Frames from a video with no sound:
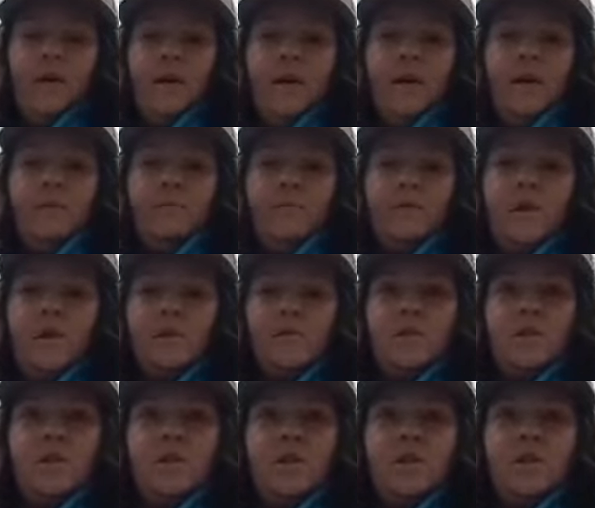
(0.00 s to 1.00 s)
So
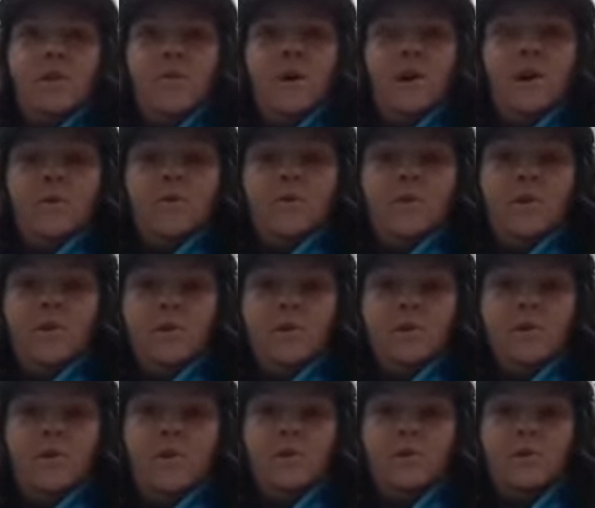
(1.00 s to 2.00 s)
this year I'm hoping to
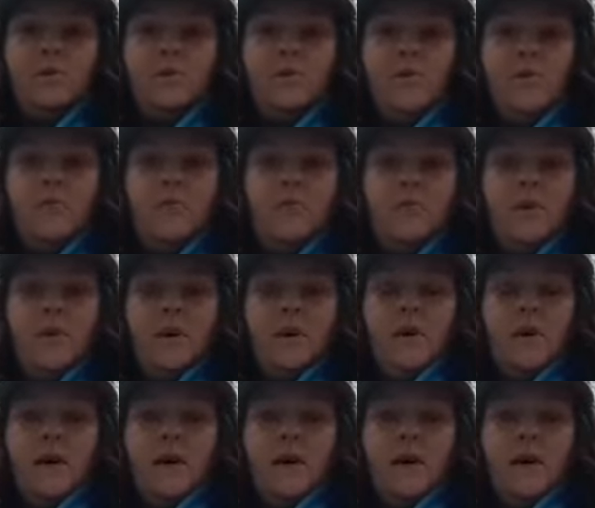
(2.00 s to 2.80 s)
grow some